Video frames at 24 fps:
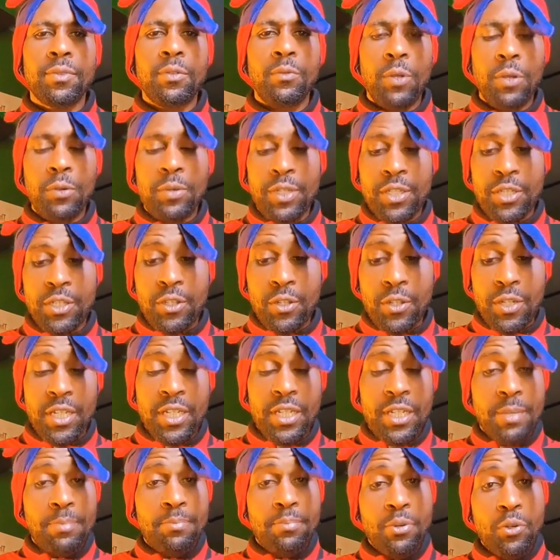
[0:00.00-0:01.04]
where we're
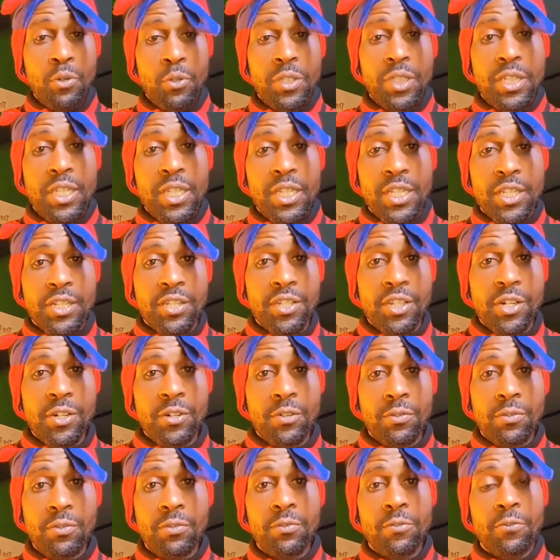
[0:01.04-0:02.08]
studying the proteins
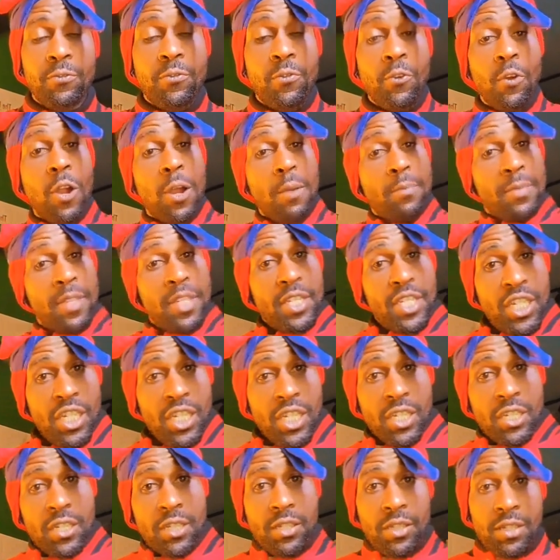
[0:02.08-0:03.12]
now from the
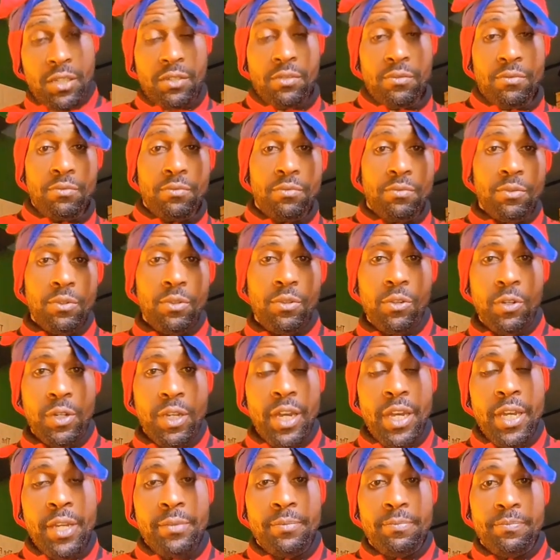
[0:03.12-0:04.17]
genes.
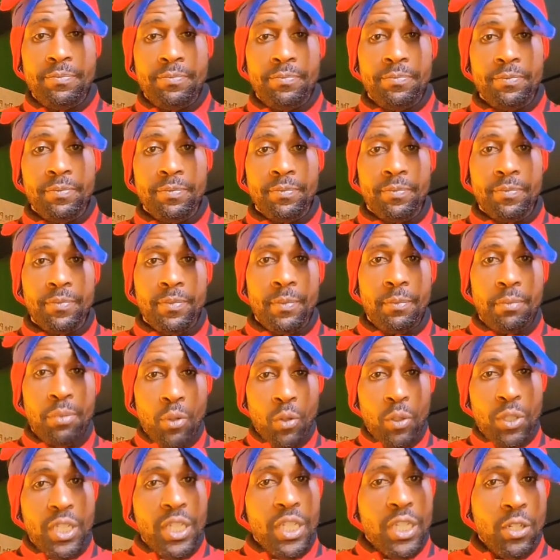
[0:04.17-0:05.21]
Okay?
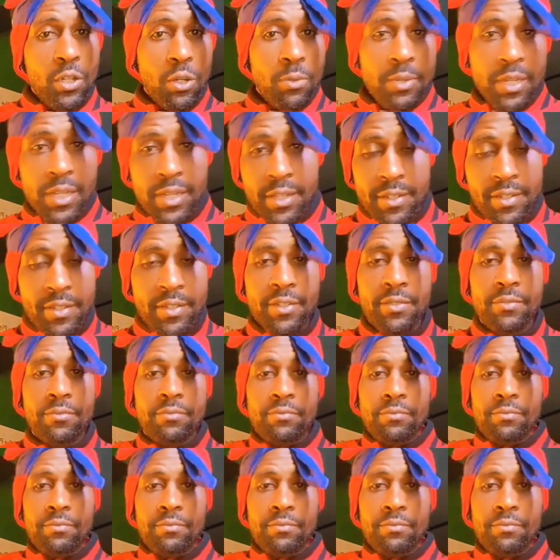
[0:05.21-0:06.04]
Proteinomics.